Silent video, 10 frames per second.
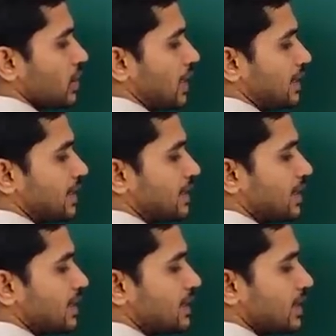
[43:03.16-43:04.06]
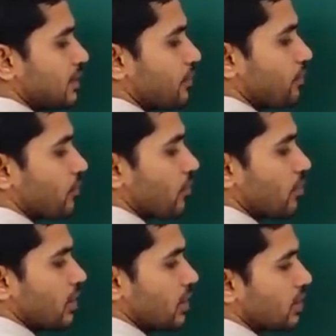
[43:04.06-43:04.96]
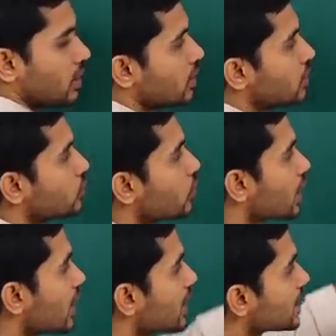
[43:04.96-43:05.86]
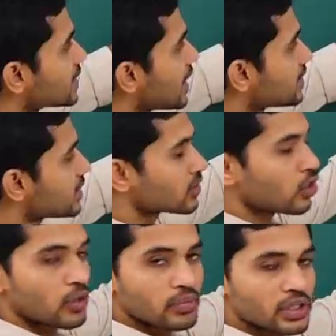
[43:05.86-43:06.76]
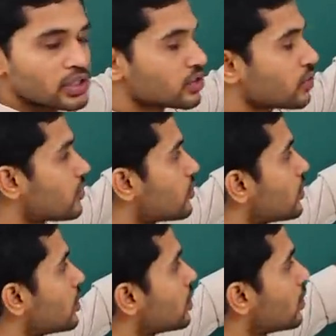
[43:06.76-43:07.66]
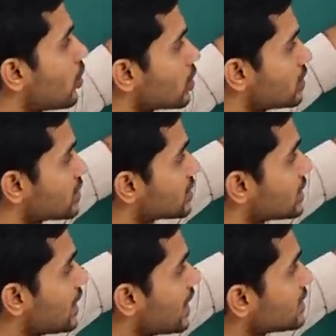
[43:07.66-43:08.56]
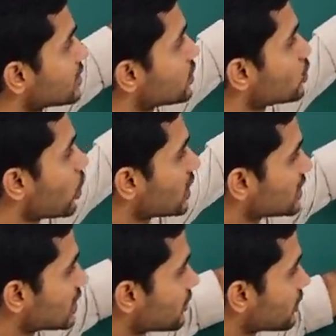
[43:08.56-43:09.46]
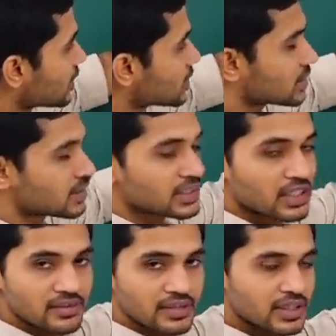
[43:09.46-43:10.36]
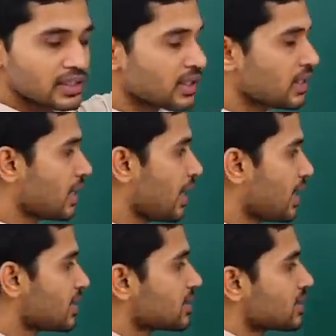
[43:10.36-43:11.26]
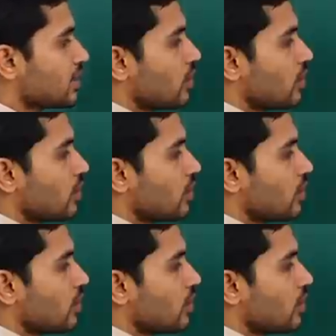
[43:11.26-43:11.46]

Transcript: and then there is a mirror. So, you can understand this combination of or this lens with one surface silvered as